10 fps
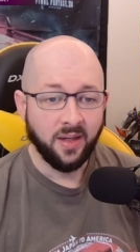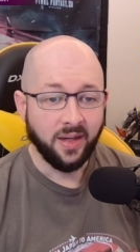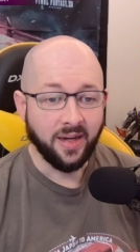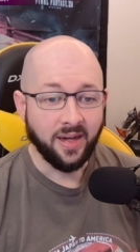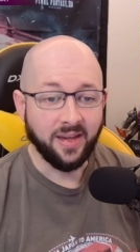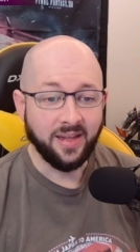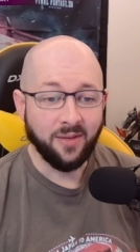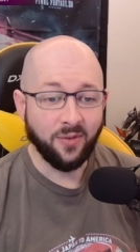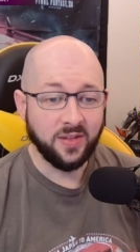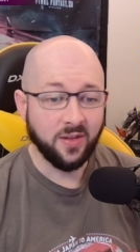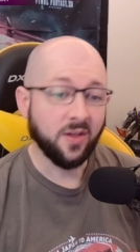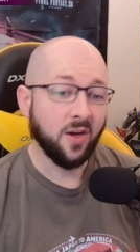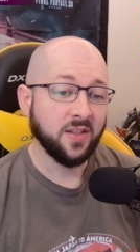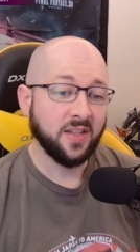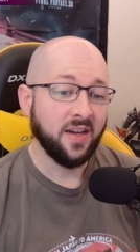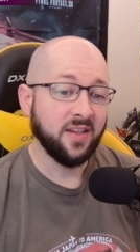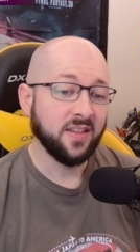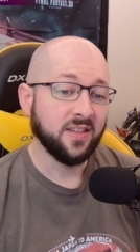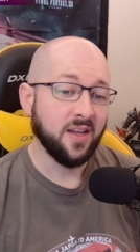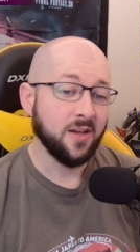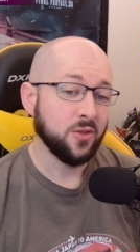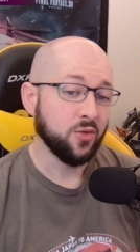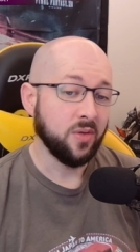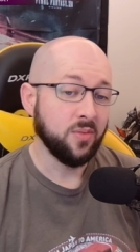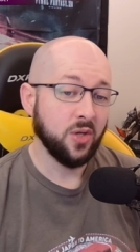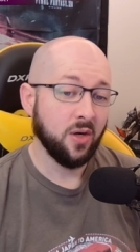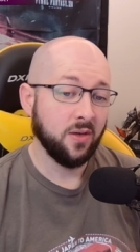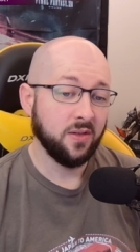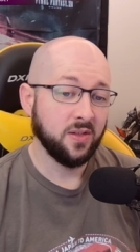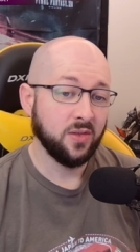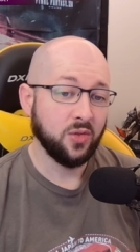Uh, if it's going to cost 86,000 dream shards